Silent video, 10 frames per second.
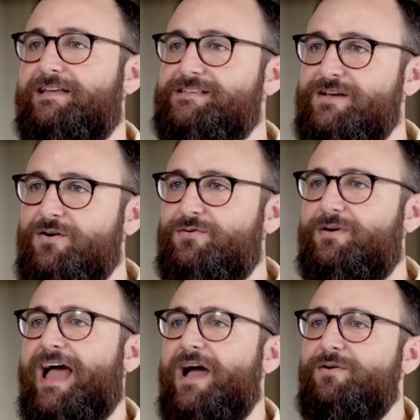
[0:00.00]
So,
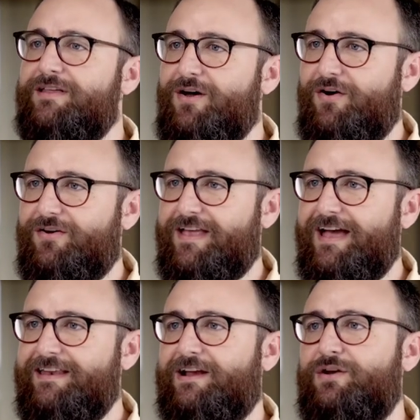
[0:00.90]
how can
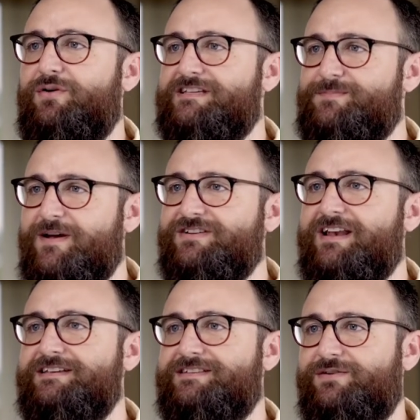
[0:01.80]
AutoCAD, including
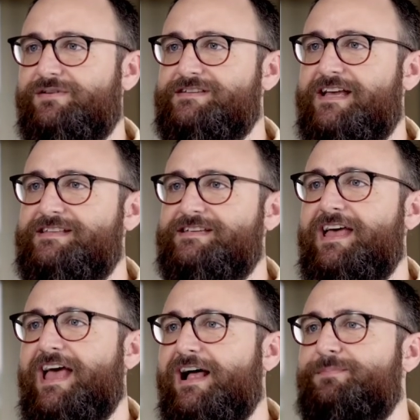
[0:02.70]
specialized tool sets,
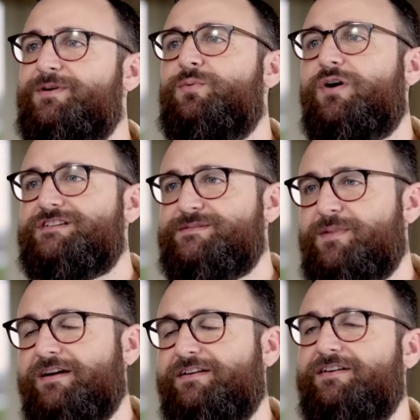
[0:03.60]
help you work
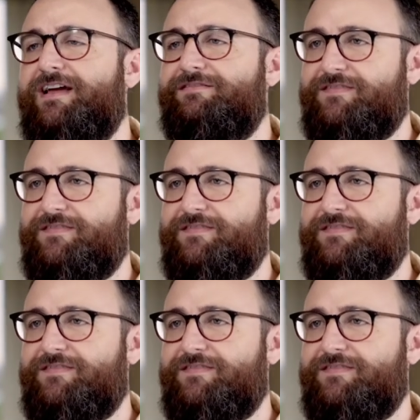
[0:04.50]
smarter and